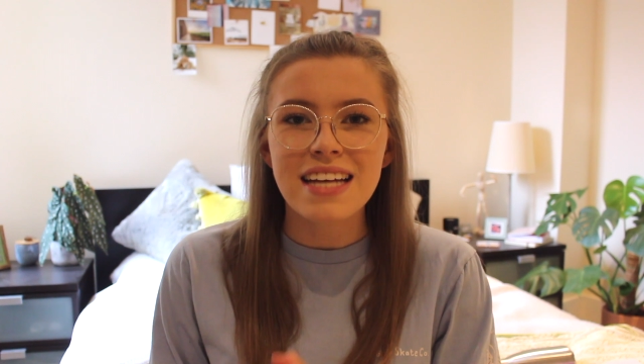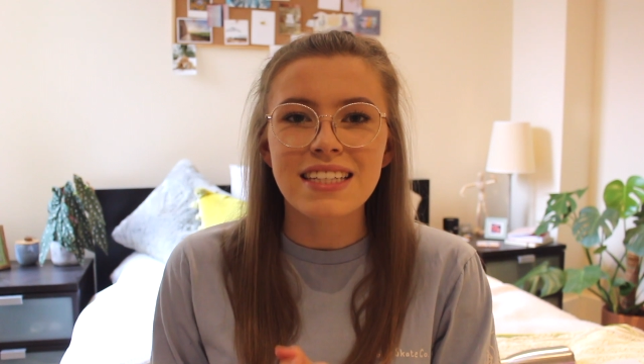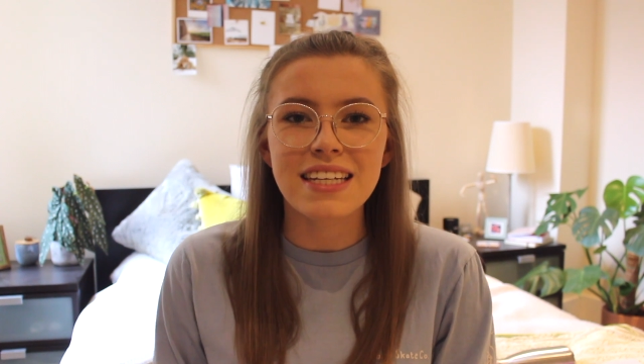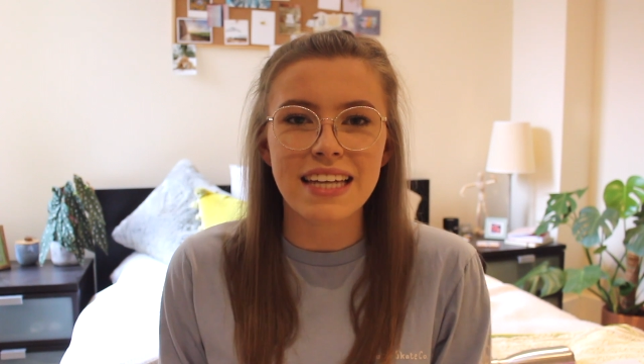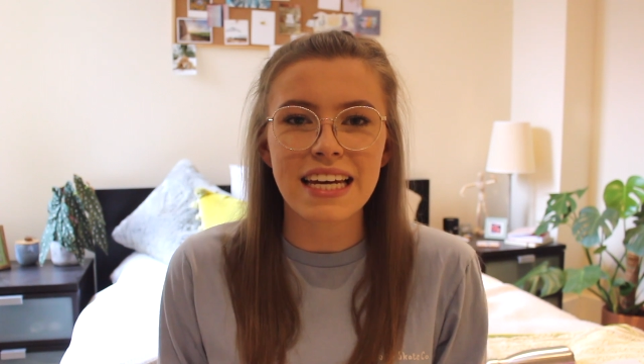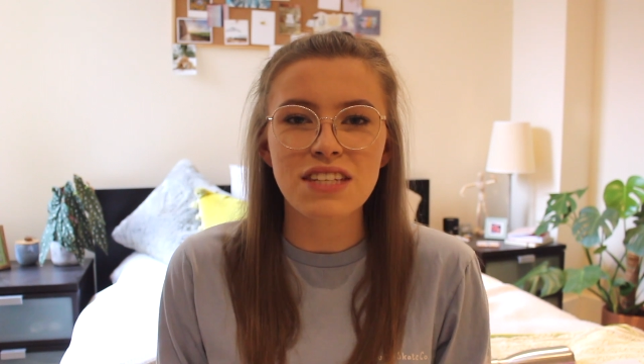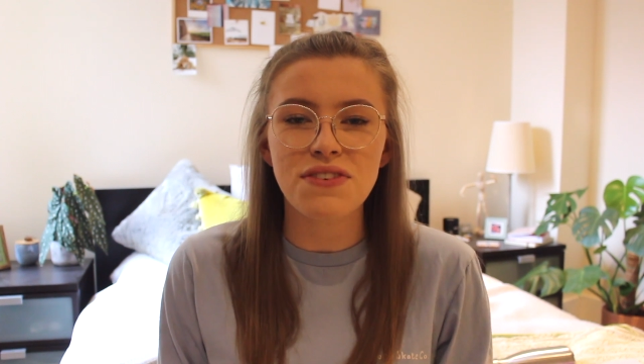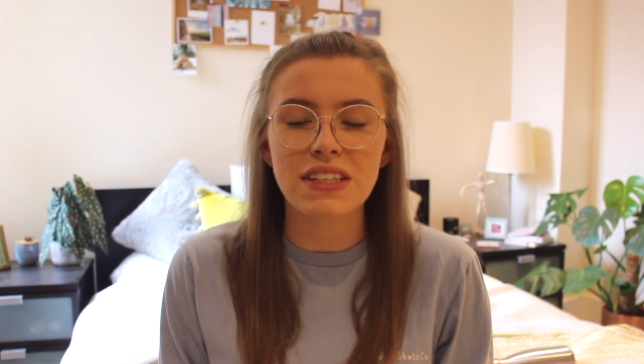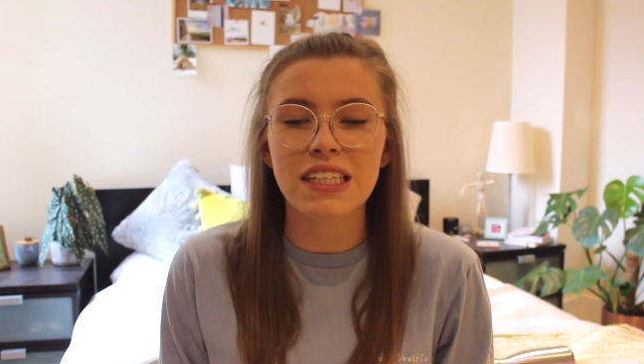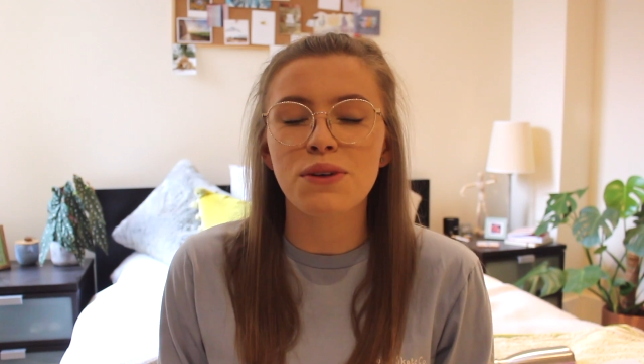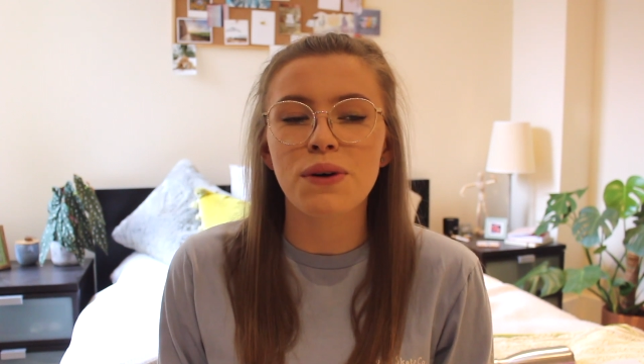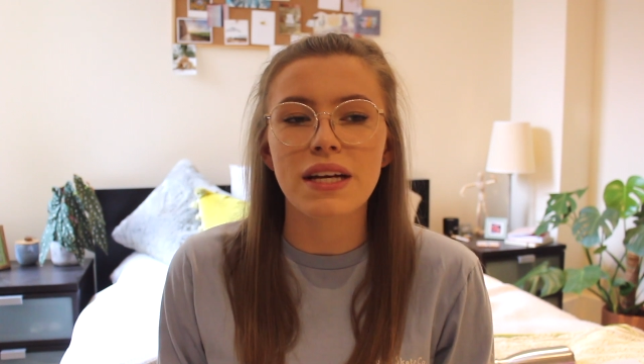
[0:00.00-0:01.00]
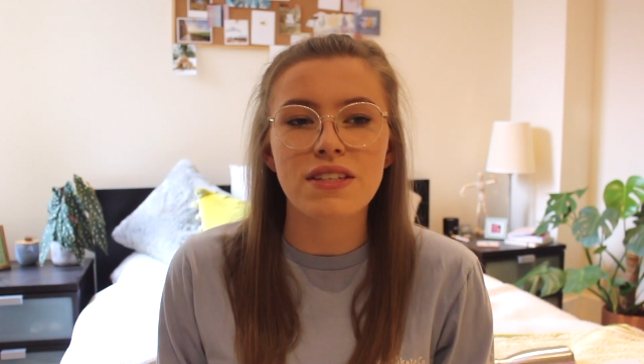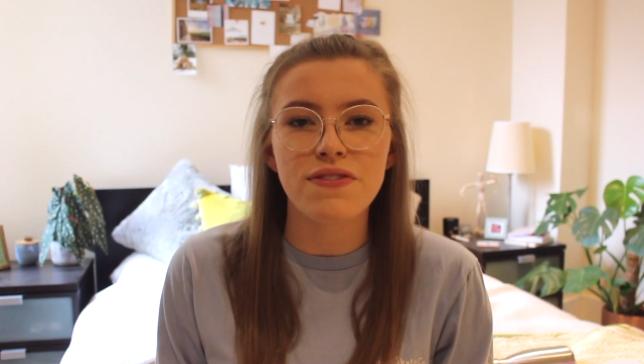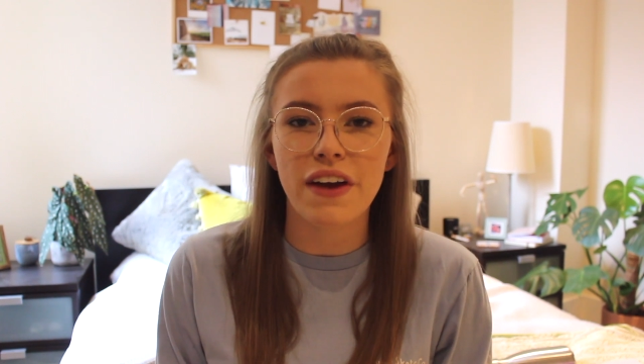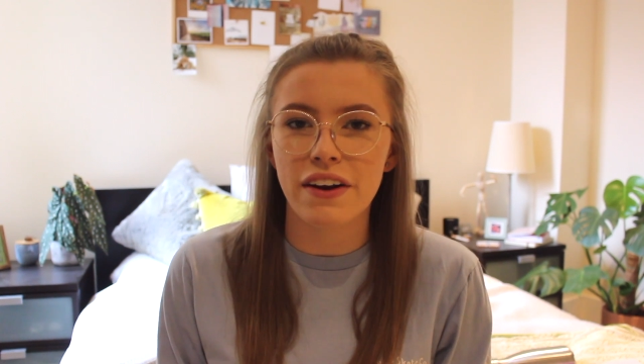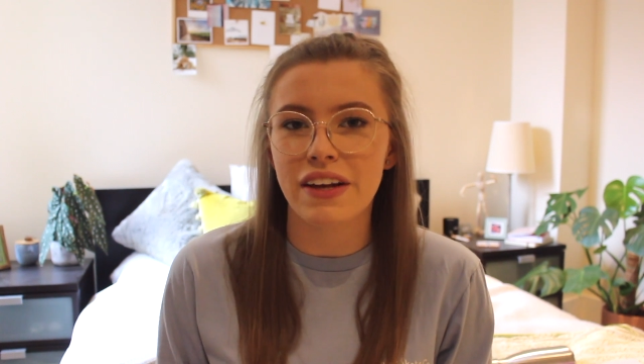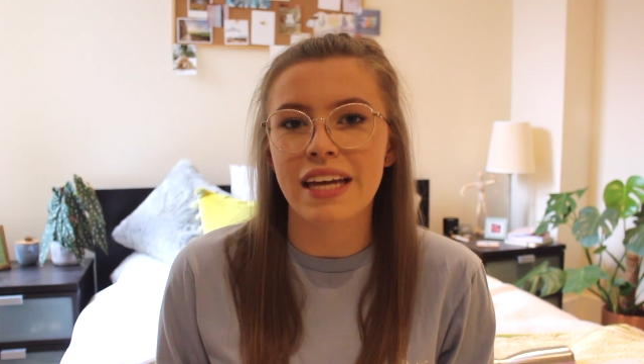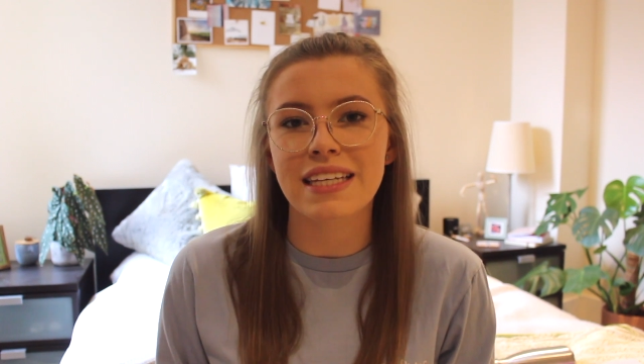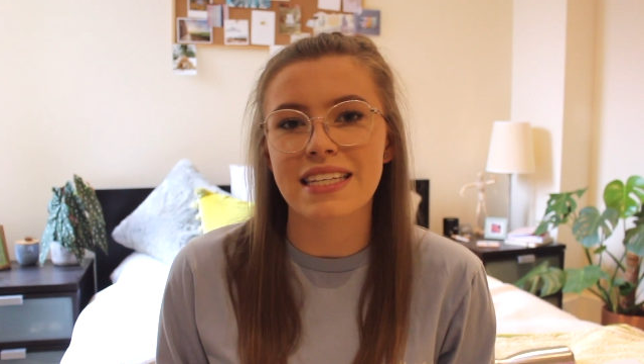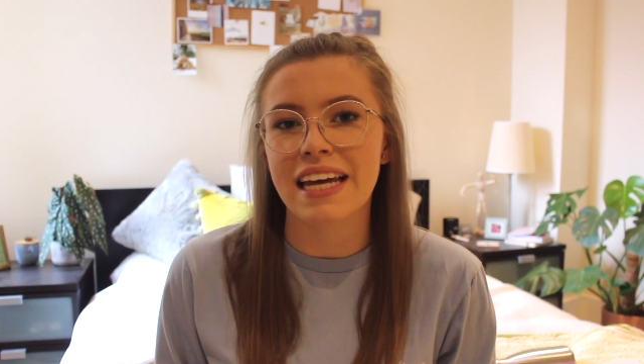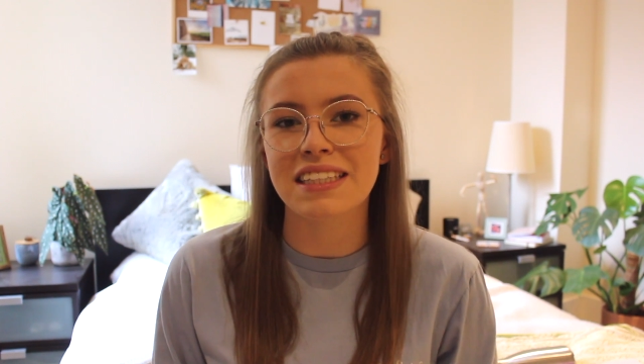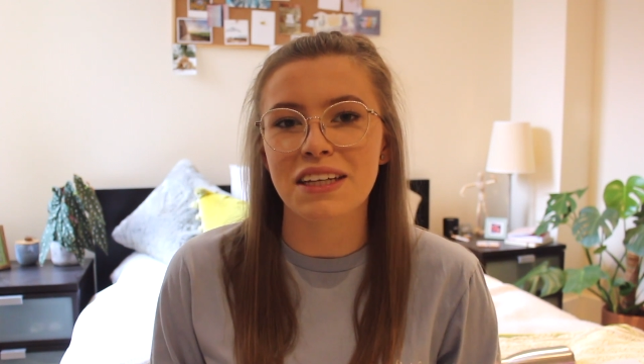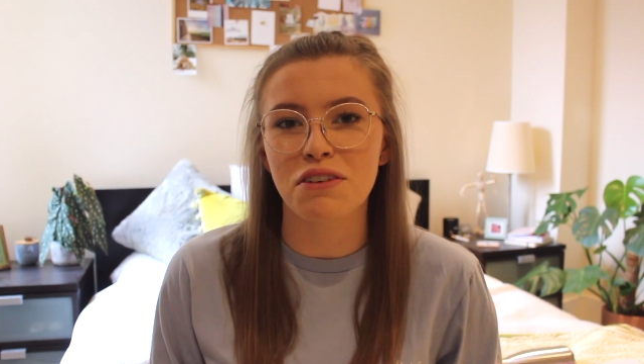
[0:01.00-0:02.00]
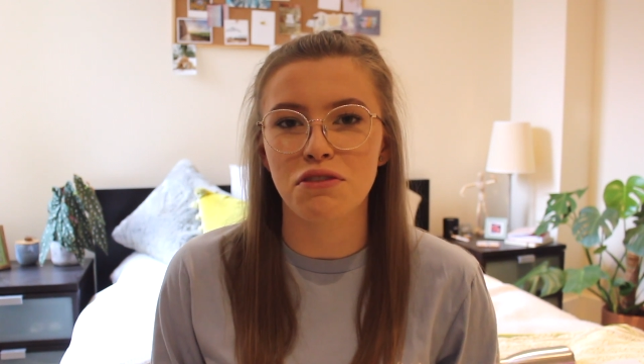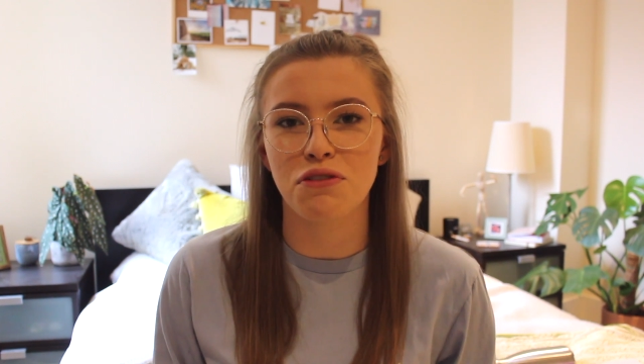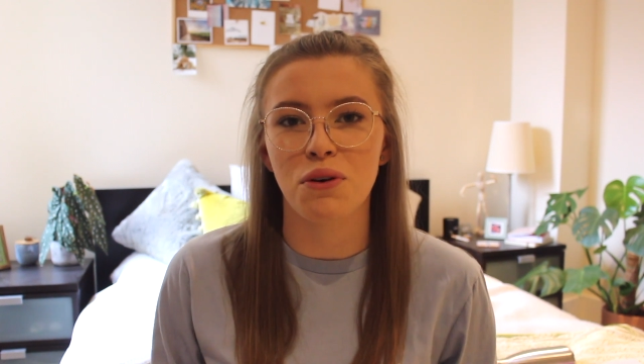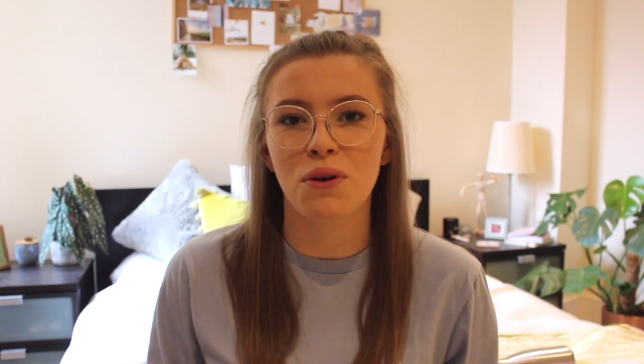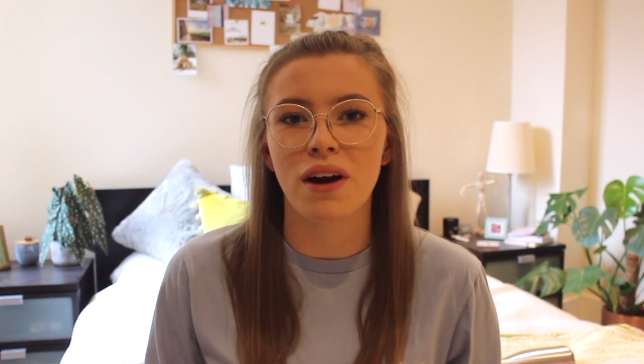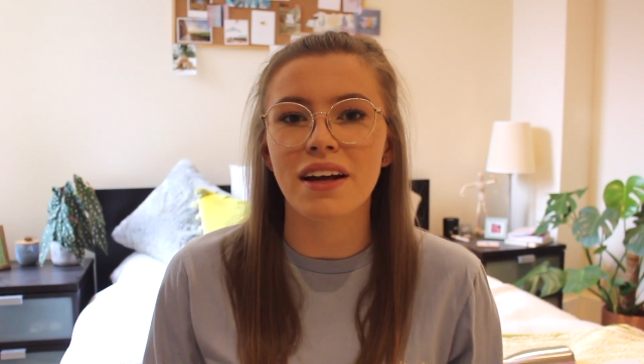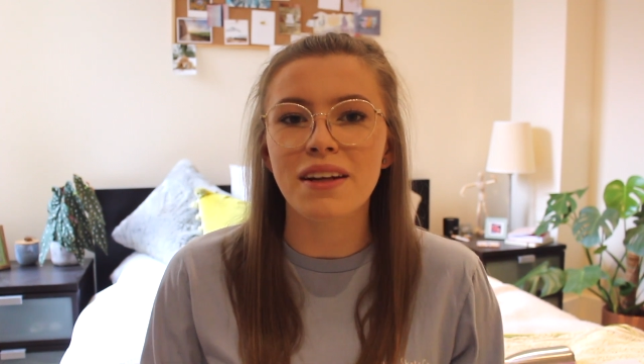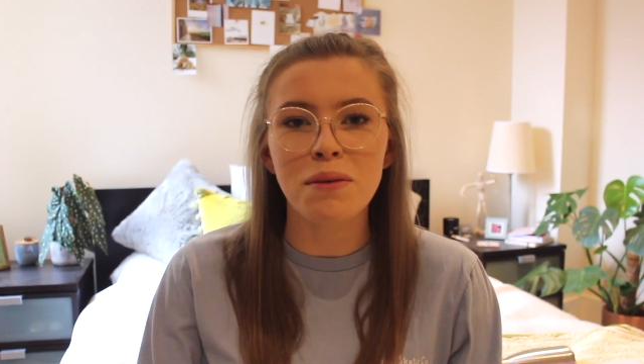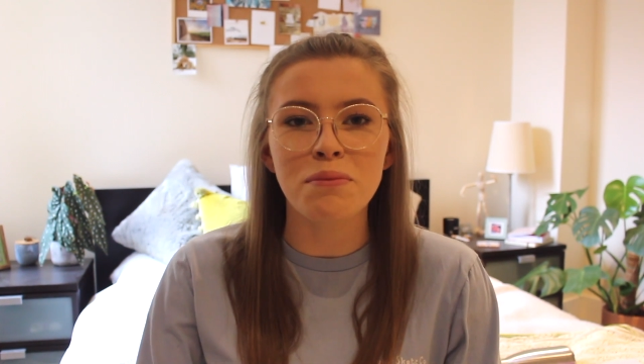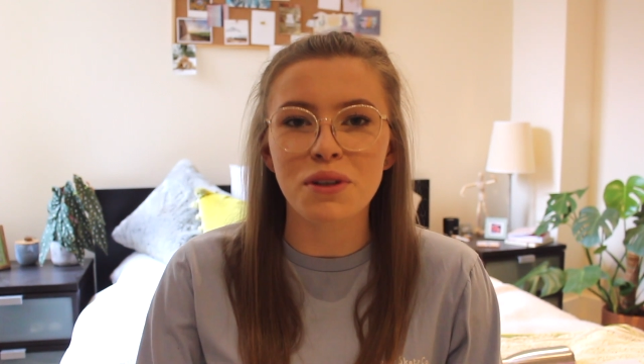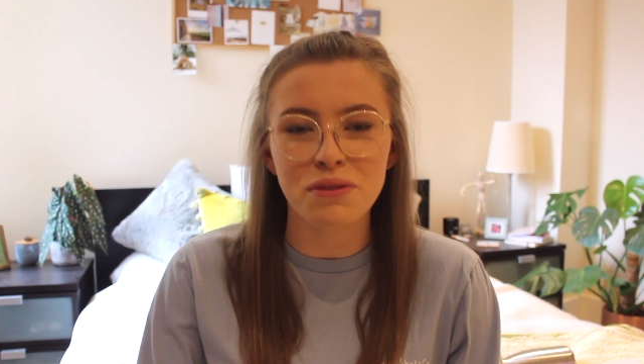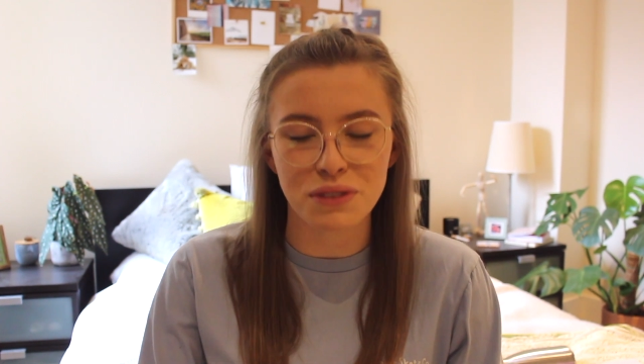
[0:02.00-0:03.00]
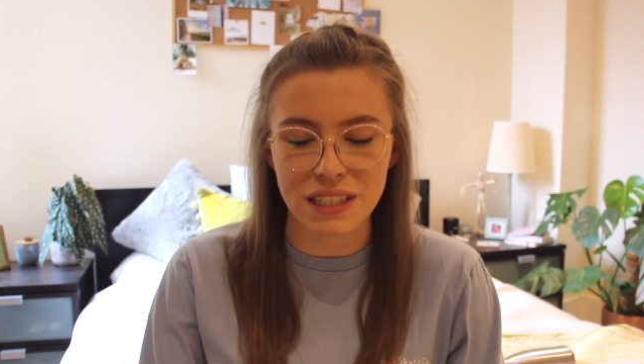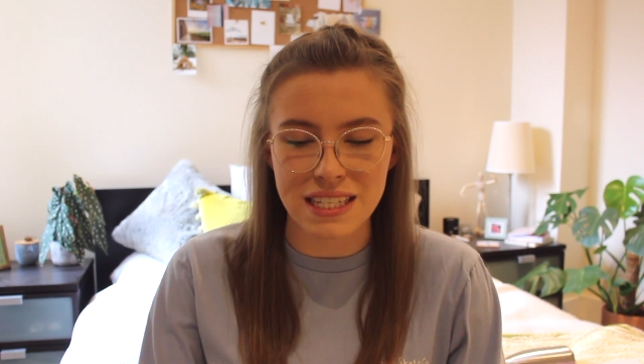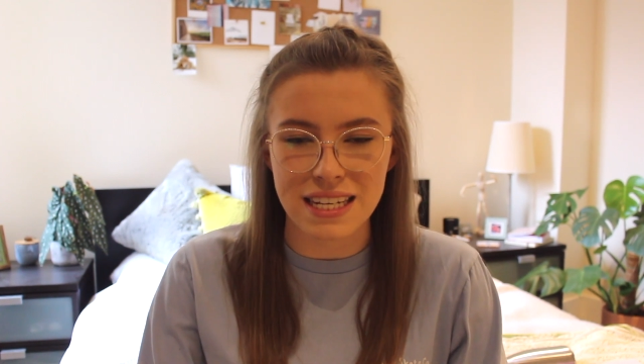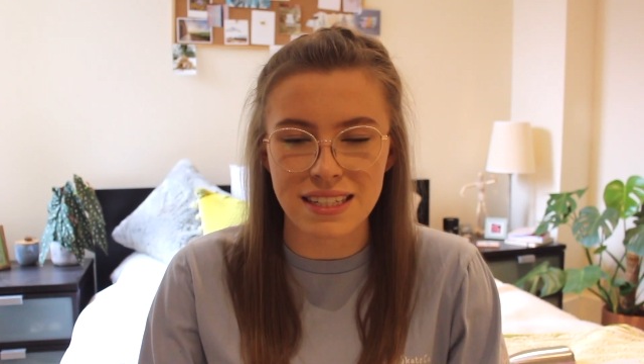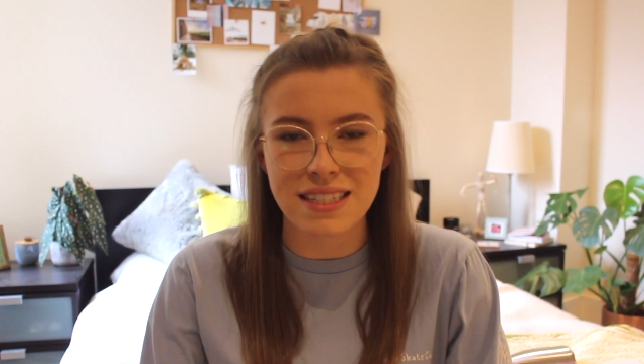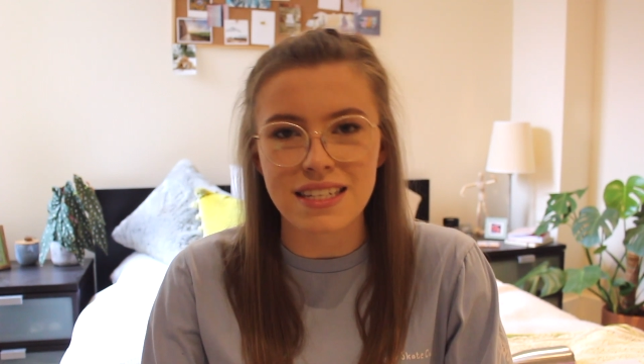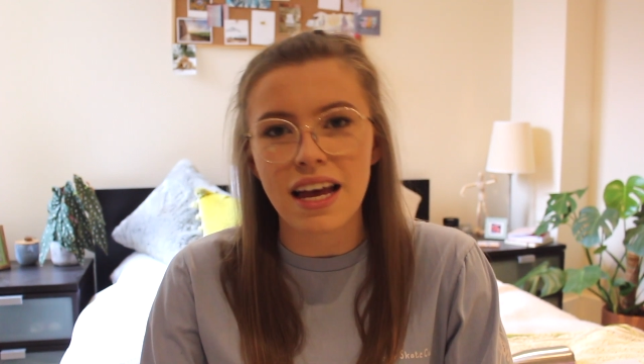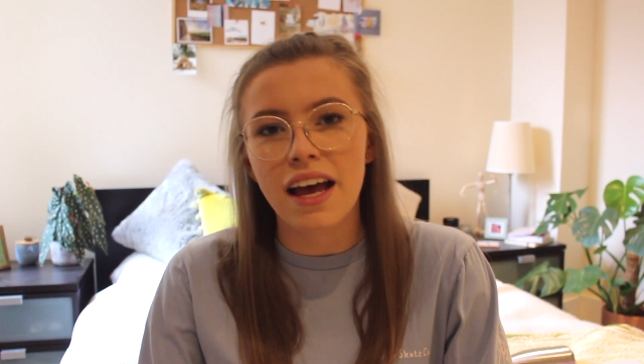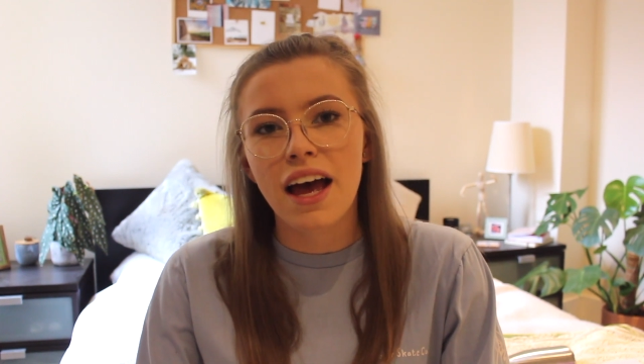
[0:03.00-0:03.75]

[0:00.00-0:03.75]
Today's video is very exciting for a number of reasons.